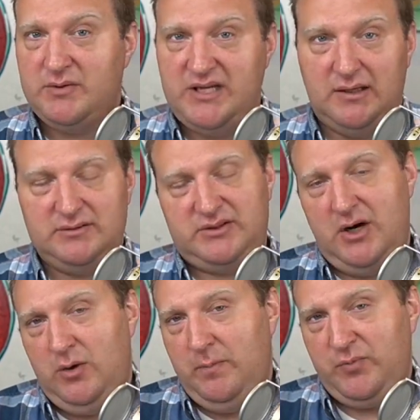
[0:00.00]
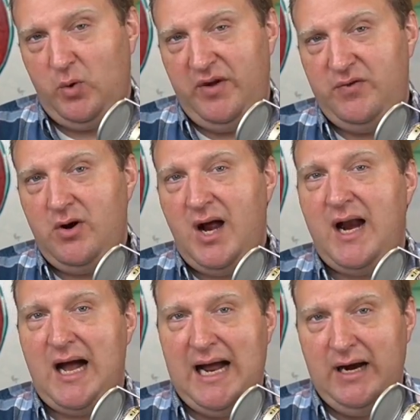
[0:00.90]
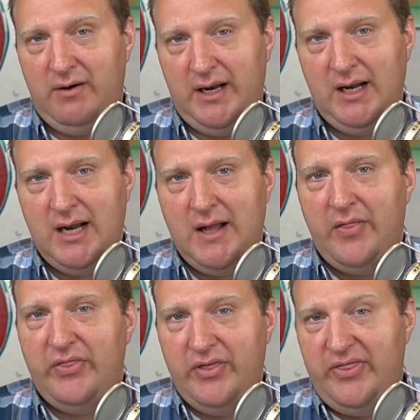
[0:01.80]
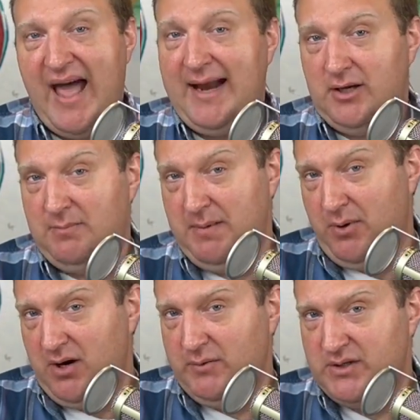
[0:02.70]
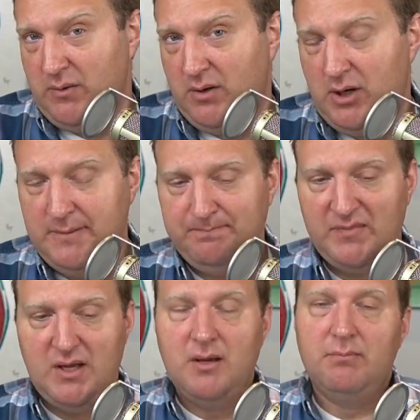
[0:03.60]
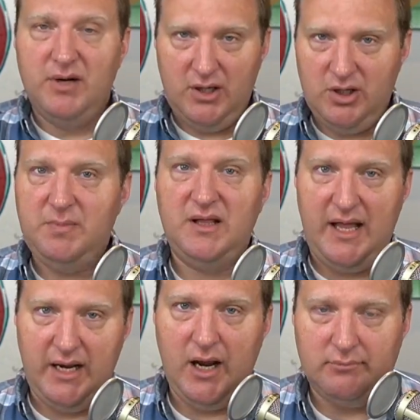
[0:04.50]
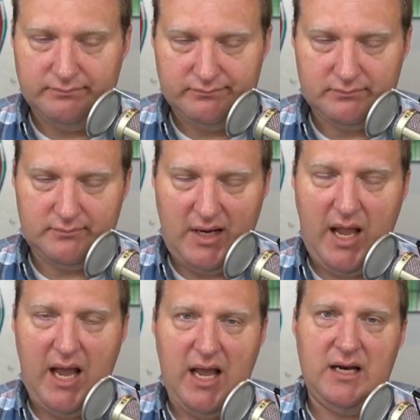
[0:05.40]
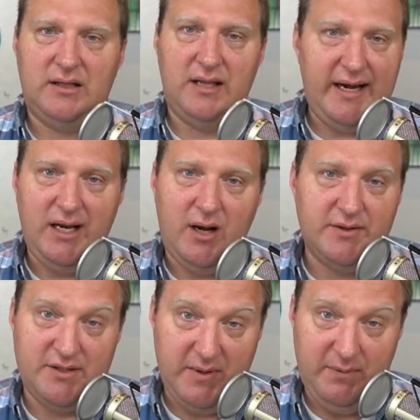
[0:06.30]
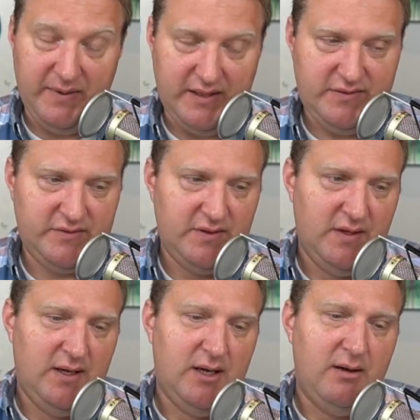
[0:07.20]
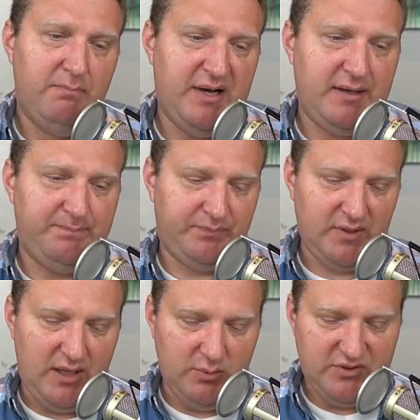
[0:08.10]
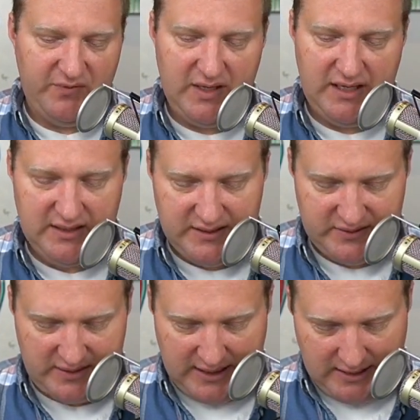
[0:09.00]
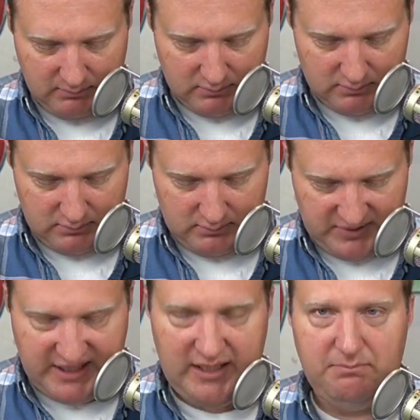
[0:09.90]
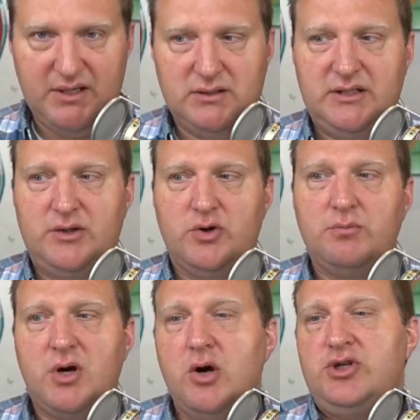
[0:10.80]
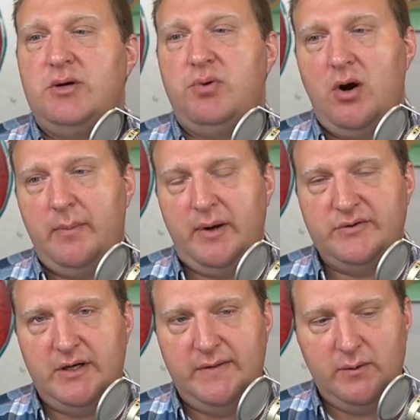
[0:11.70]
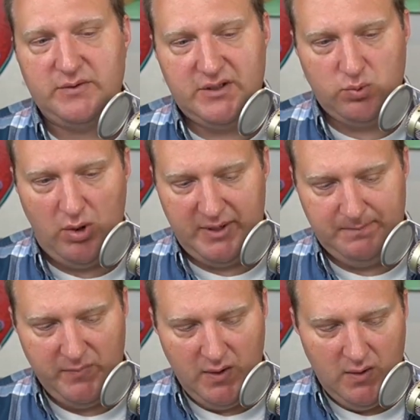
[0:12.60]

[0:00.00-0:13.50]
it was guilt. So if you're not hiring, that could be part of what's going on, but it could be letting go and letting go is a big piece. But it was funny in this um, team building group coaching program I was in, there was this woman